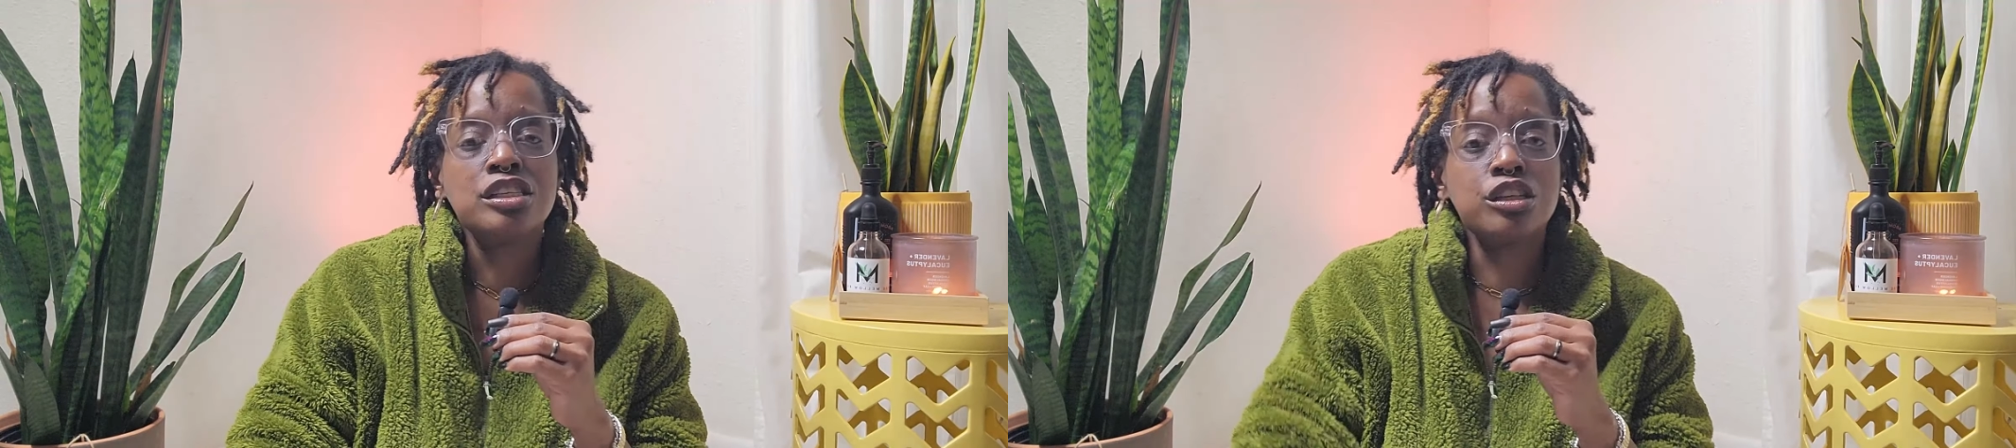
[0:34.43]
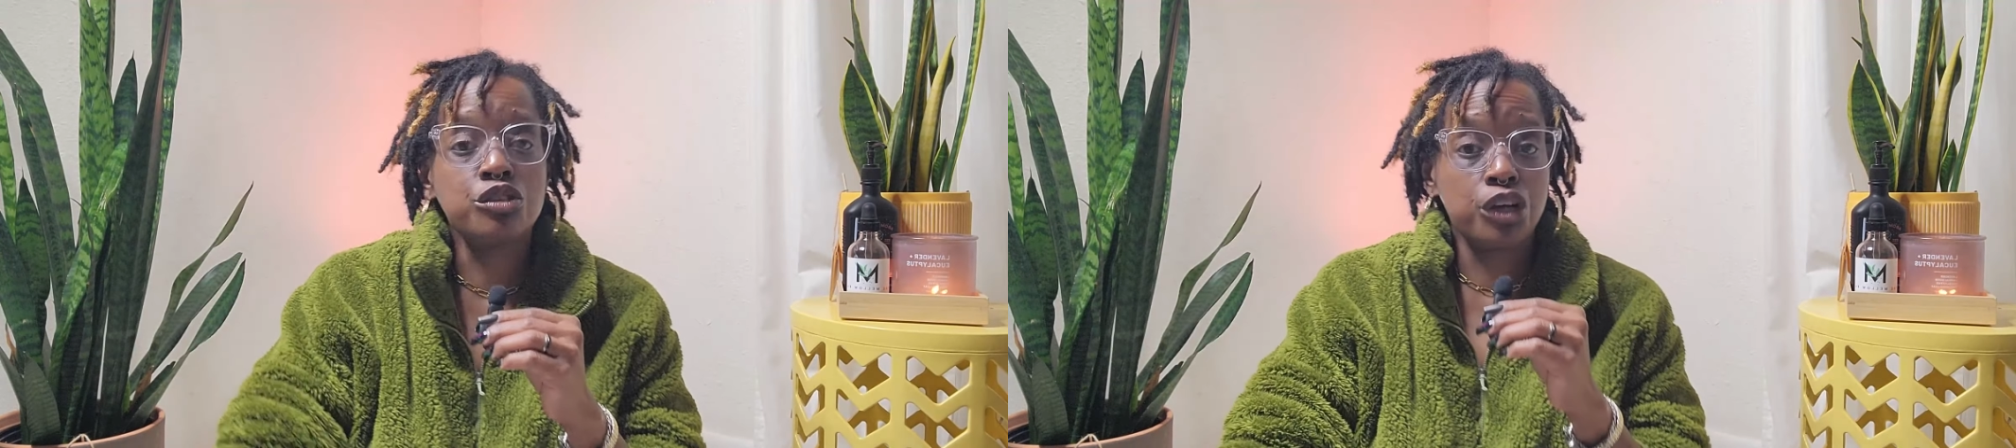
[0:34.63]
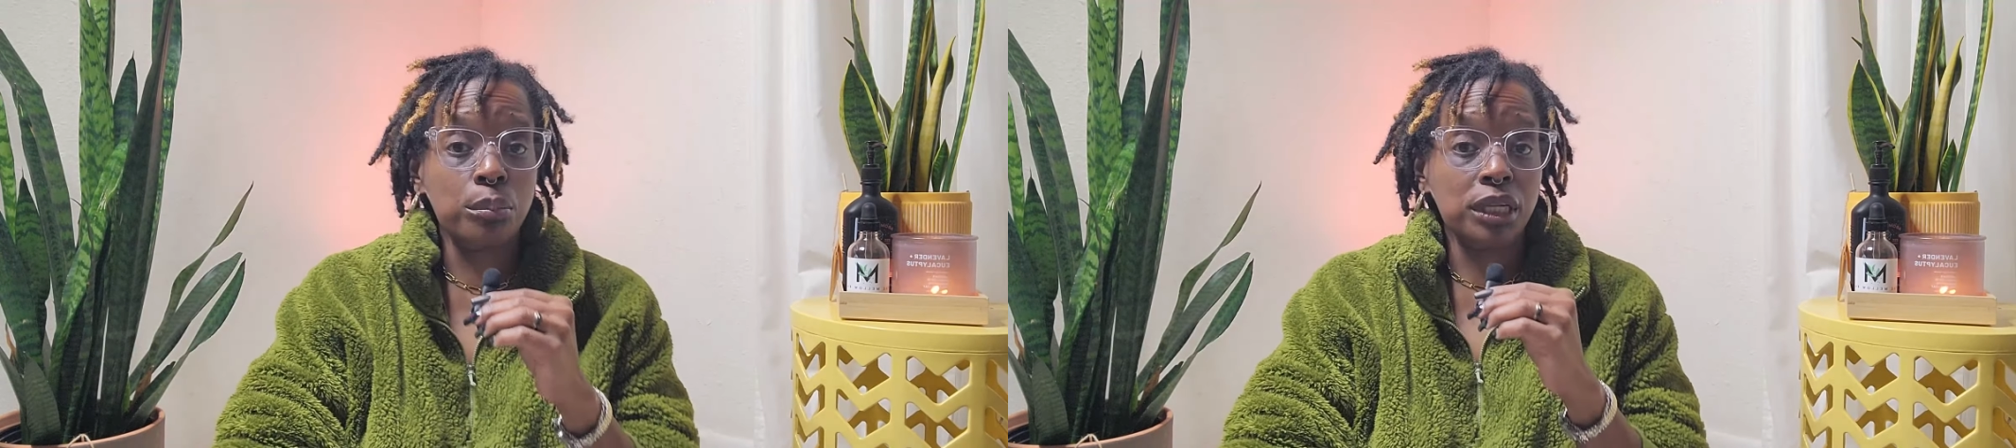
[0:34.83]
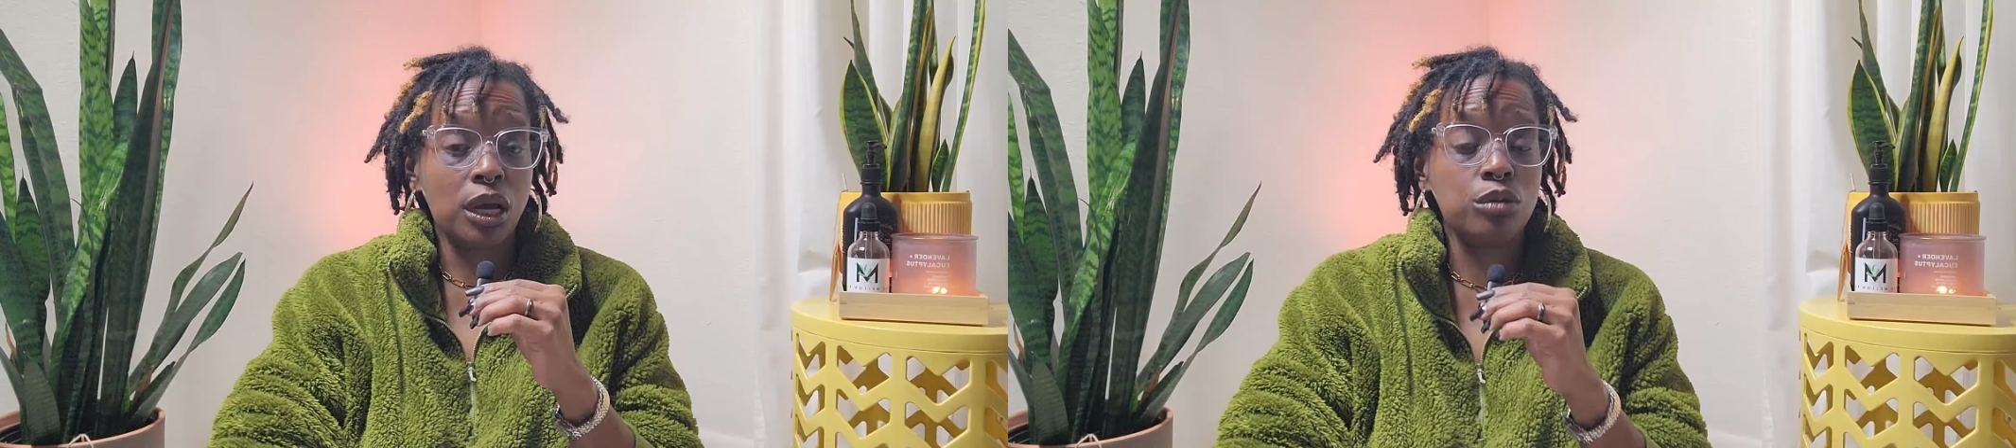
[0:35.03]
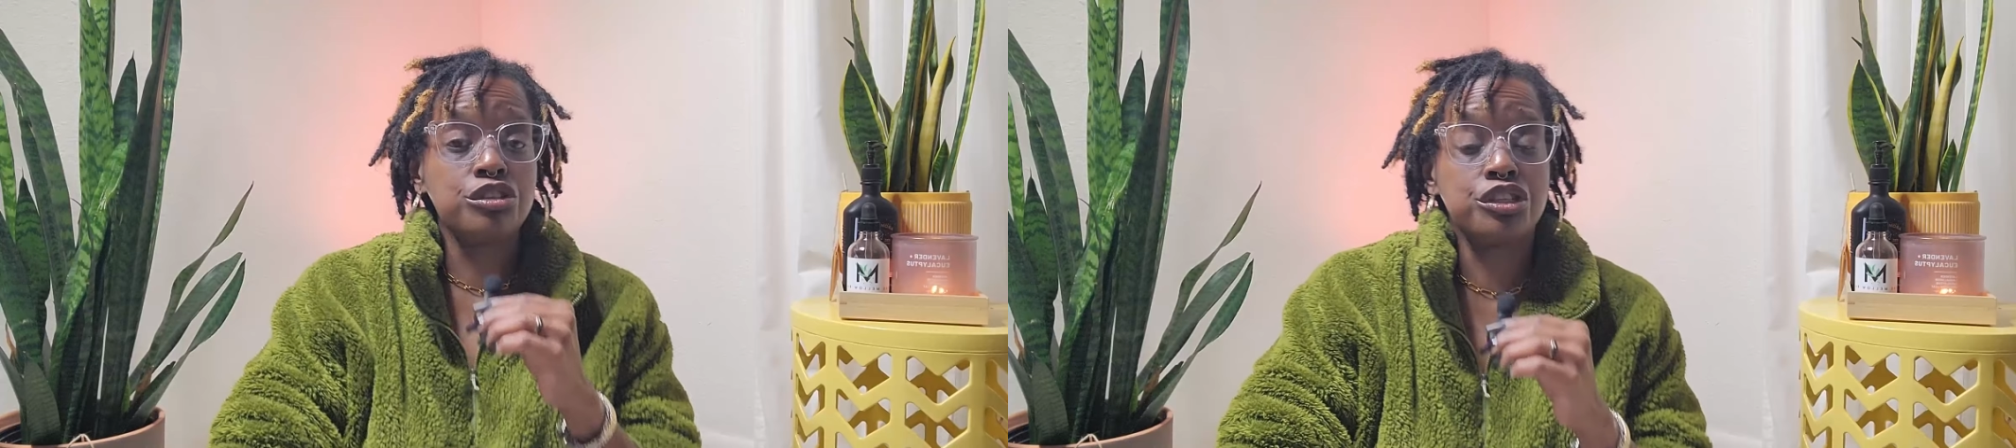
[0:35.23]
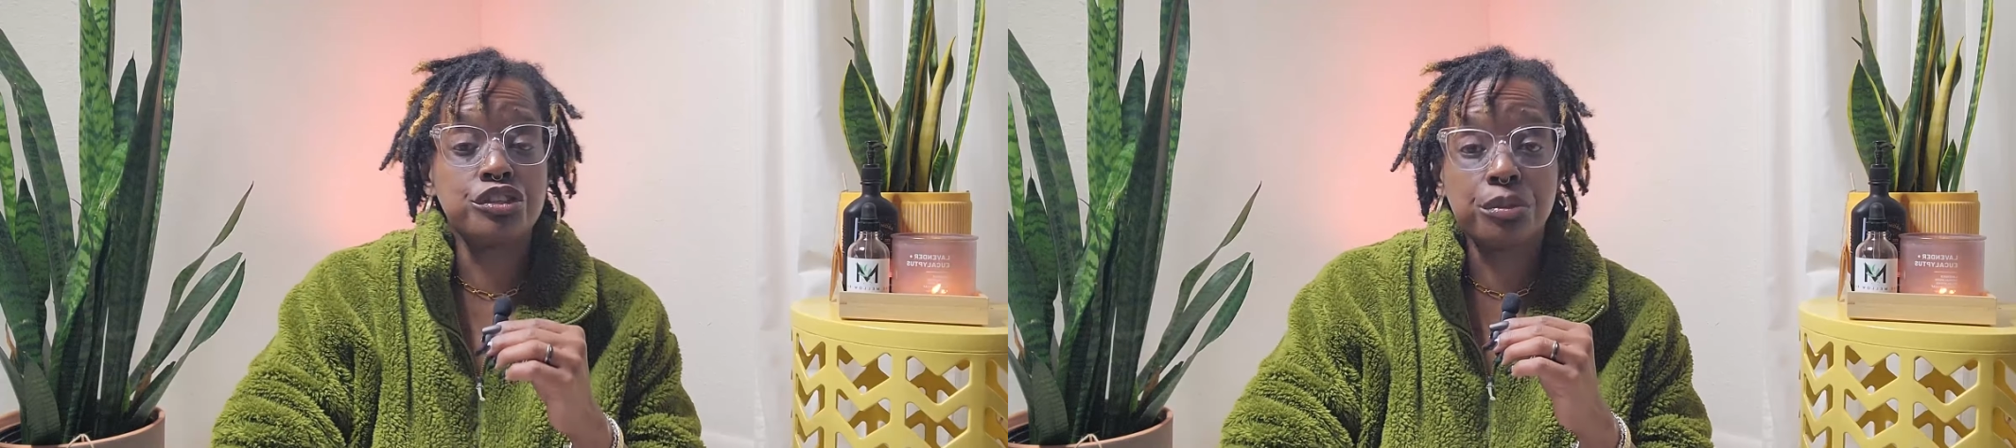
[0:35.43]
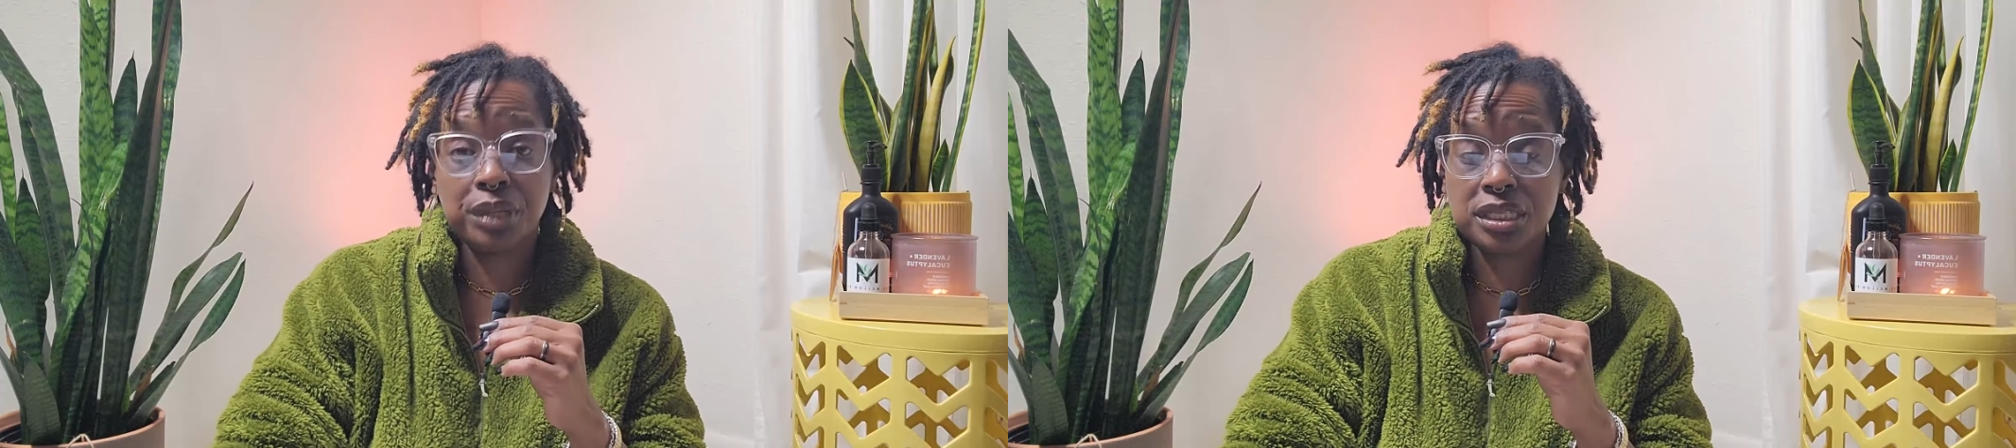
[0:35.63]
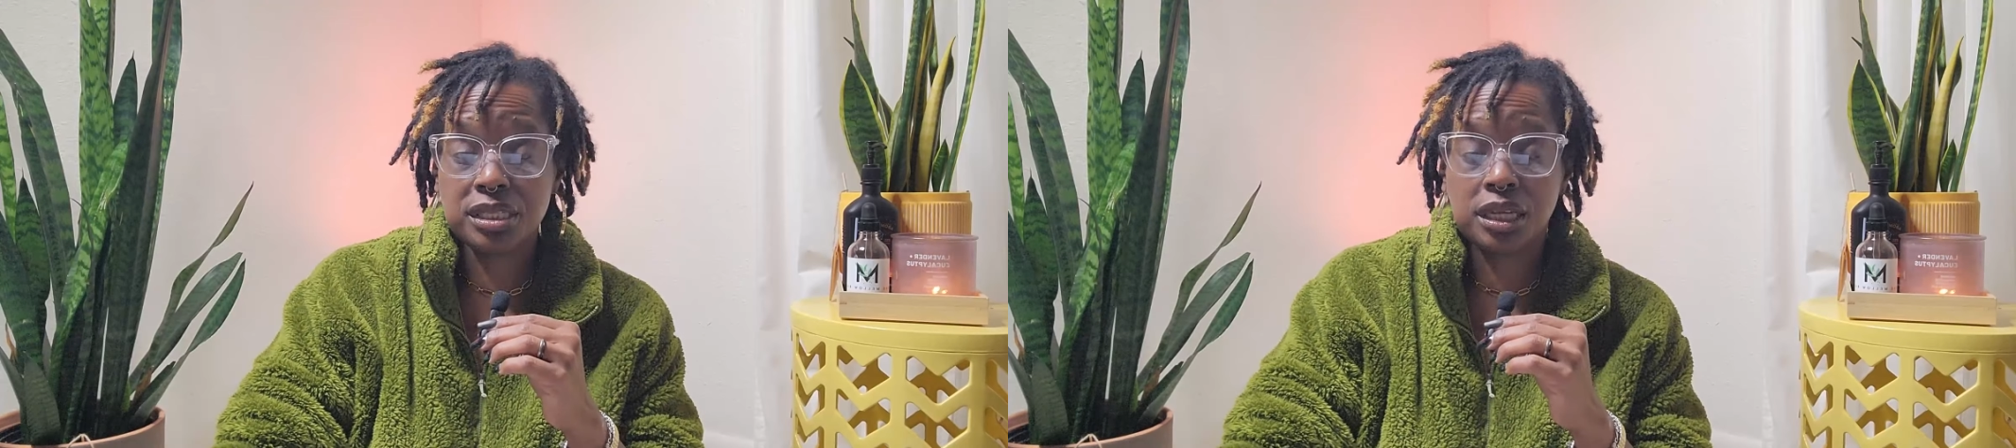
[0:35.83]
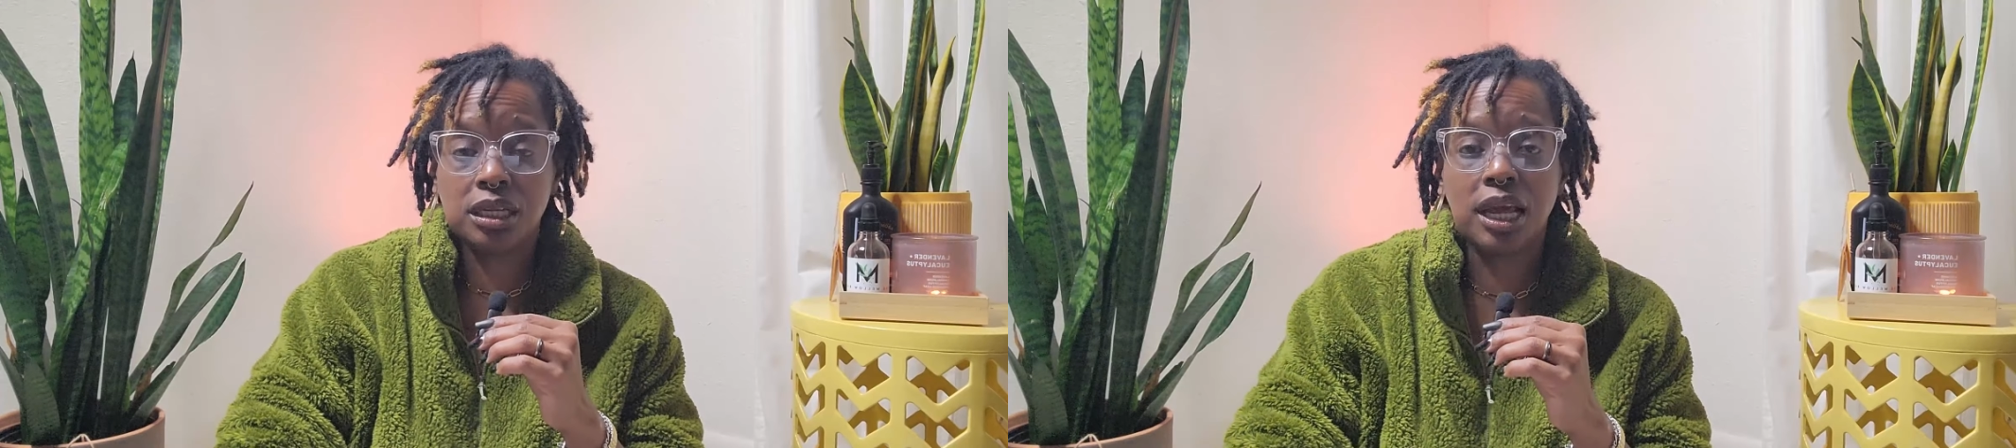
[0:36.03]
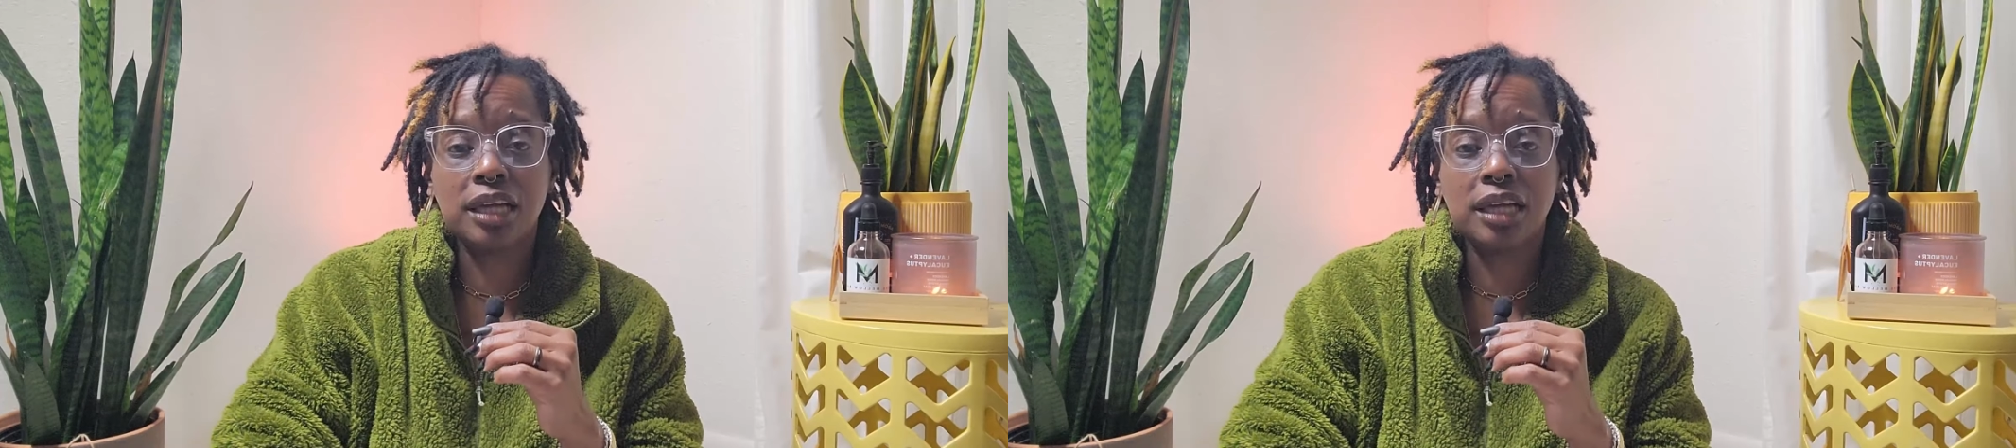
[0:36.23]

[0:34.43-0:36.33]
So Jo Malone Ginger Biscuit